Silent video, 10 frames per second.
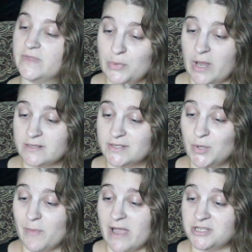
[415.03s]

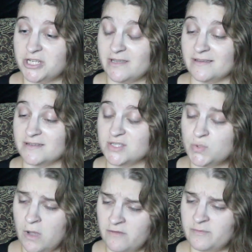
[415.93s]
Practical Magic is
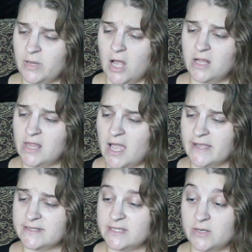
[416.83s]
12 plot
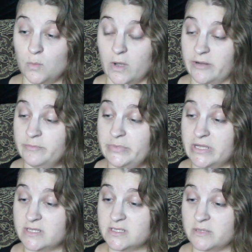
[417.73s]
lines in one,
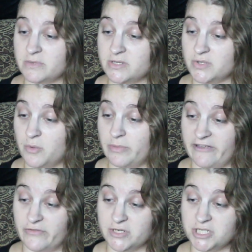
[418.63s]
plus some adult
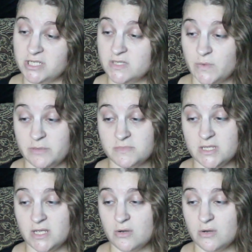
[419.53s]
beverages, whimsy,